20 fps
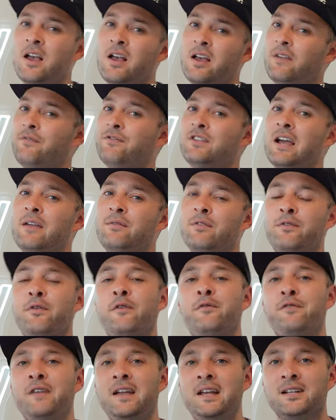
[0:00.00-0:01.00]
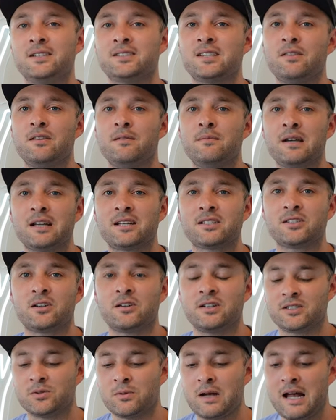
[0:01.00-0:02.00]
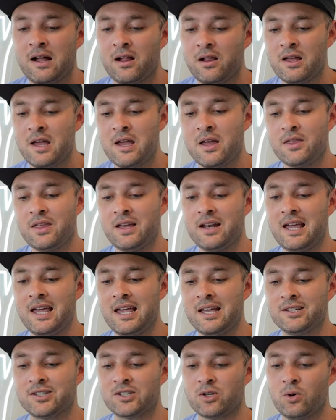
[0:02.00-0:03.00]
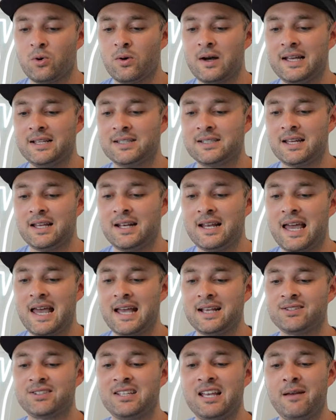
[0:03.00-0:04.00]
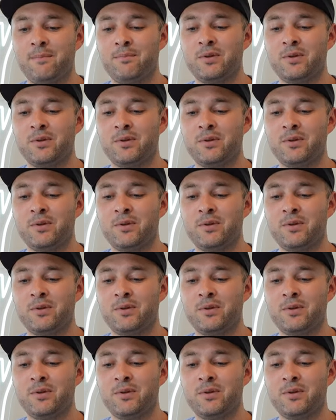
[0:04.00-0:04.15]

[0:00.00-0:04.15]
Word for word: If David Fifita's in the mixer as well, then he is always an asset.